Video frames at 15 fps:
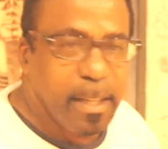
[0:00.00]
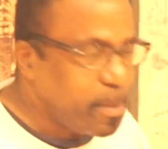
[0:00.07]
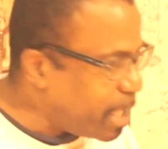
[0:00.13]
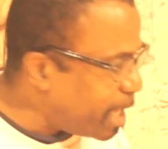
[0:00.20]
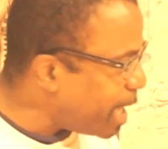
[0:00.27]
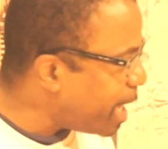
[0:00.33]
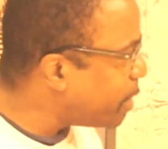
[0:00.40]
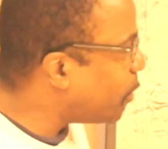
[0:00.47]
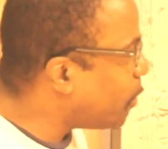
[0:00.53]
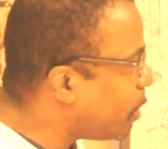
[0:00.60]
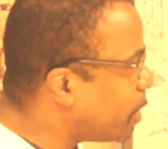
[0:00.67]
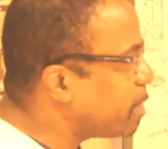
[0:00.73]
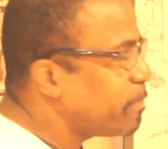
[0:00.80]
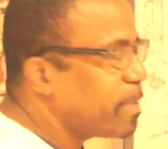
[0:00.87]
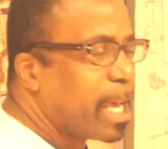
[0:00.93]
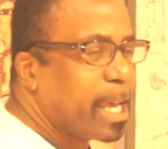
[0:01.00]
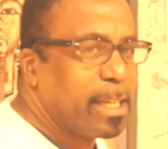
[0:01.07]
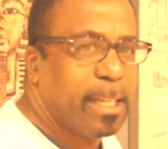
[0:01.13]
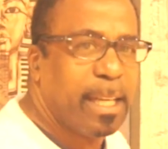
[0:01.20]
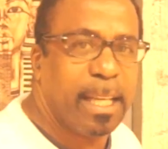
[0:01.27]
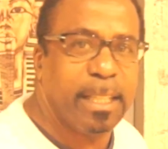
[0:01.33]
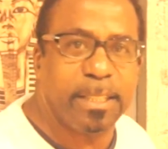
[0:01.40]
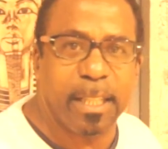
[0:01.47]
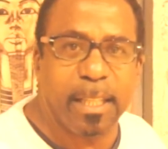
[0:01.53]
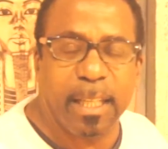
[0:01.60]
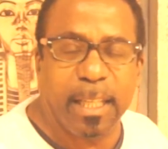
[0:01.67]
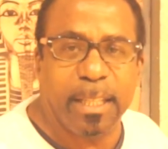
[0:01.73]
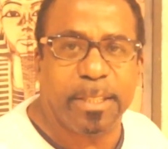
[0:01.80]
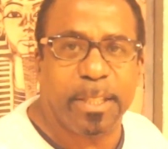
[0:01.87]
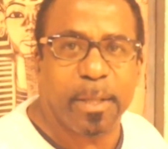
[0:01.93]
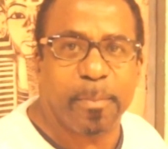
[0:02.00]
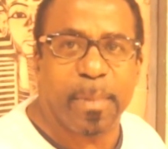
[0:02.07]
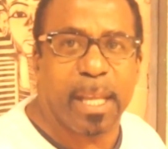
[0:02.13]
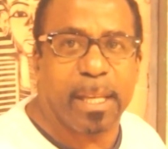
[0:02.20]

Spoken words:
they had all of that in ancient Egypt,